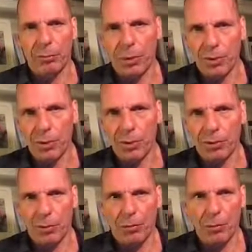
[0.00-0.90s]
losses
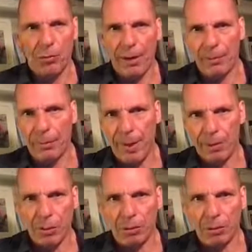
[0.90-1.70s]
from the private banks